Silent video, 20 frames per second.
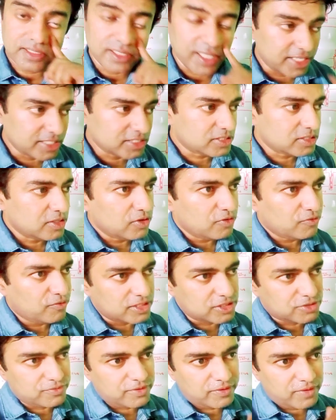That is,
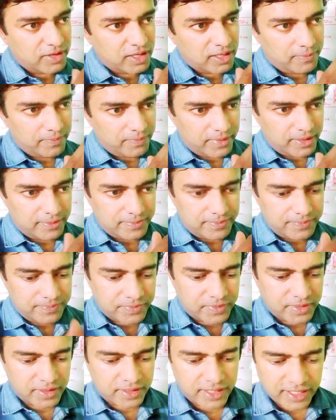first we
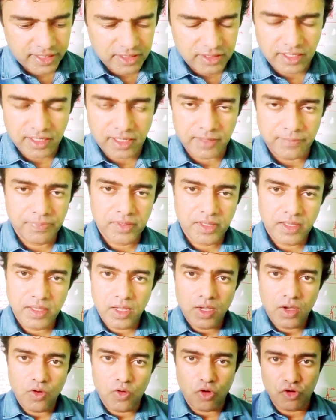will dig the
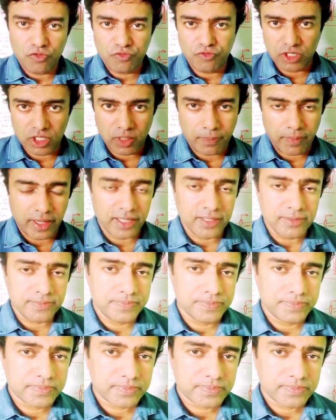hole for the pile,